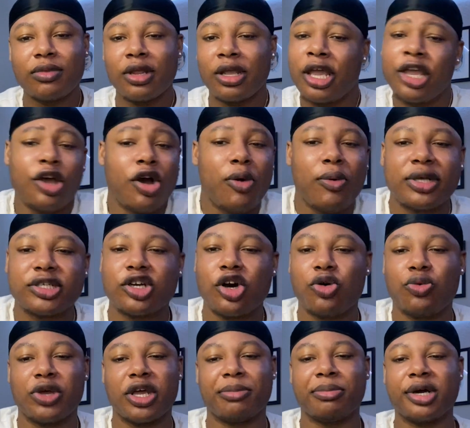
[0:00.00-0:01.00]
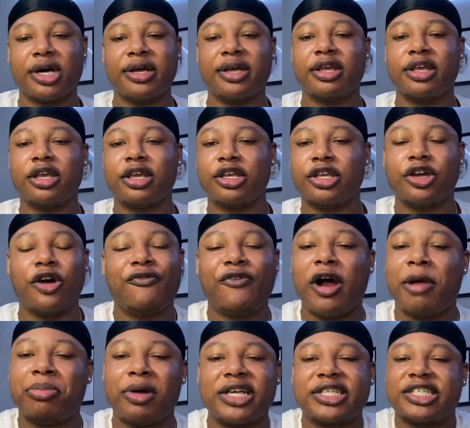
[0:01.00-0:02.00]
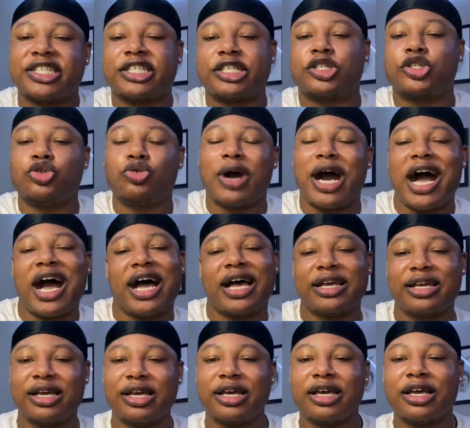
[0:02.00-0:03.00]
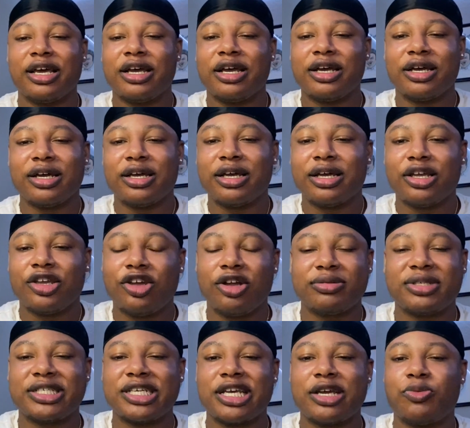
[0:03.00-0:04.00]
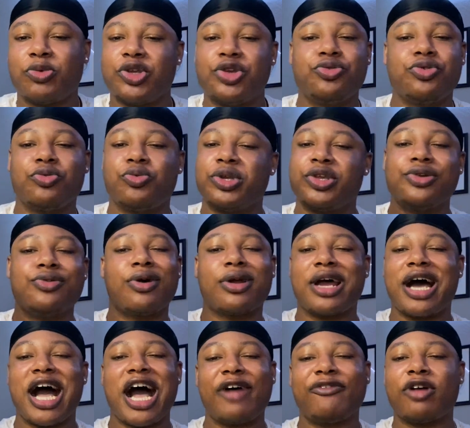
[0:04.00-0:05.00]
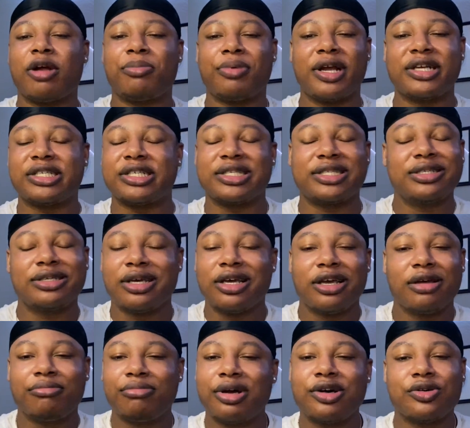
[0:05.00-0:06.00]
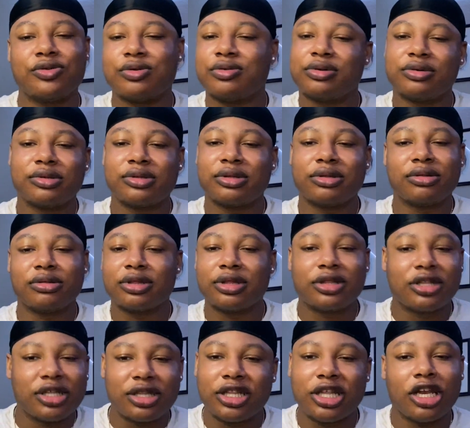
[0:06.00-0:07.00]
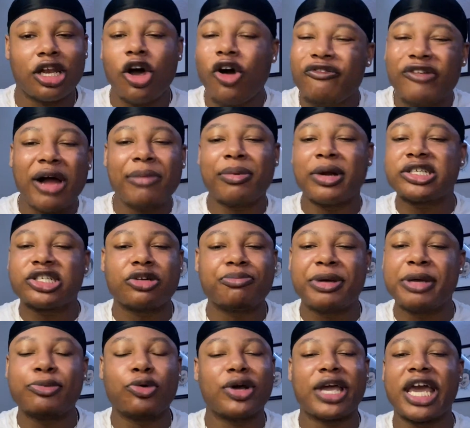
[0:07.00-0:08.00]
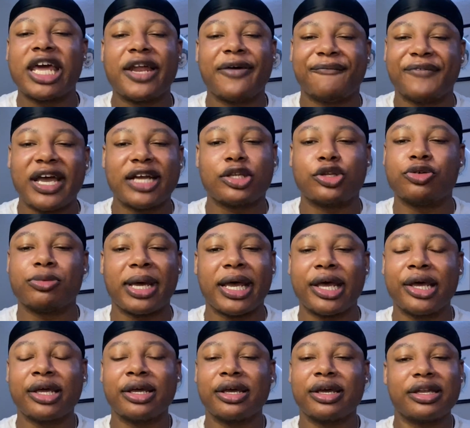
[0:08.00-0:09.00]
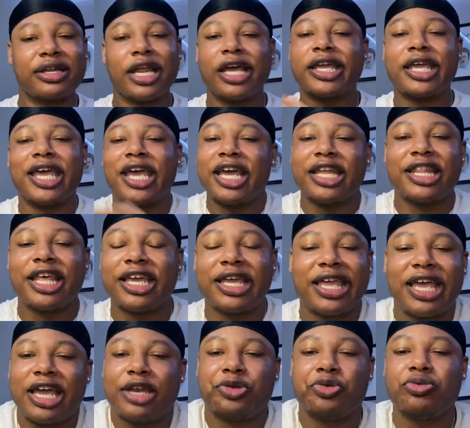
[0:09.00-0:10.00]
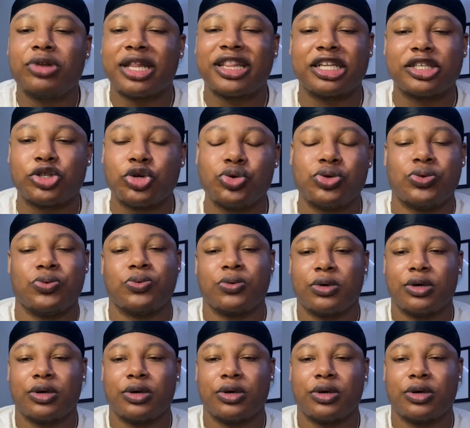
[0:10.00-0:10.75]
He always going to win, bro. Your vibrations is too high. You know what I'm saying? When you in a high vibration, bro, the low vibrational people can't affect you, man. They can't do nothing to you.